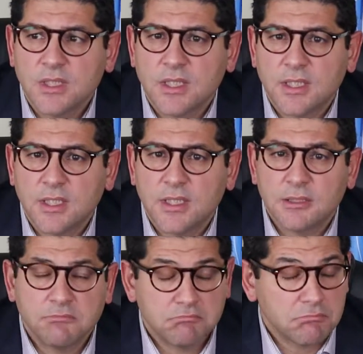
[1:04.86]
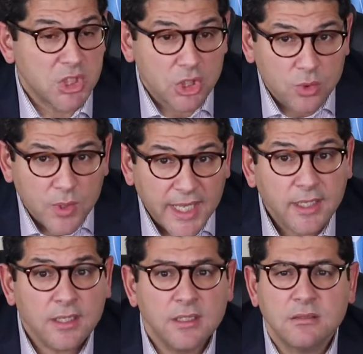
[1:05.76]
the
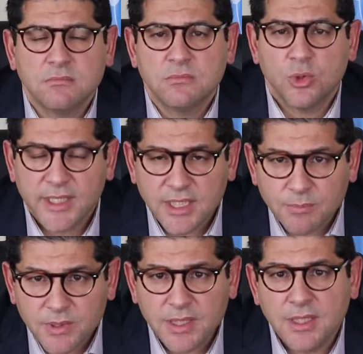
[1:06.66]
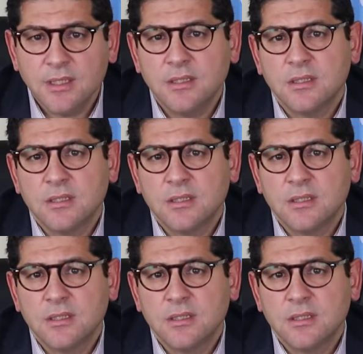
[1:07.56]
UN, UNDP,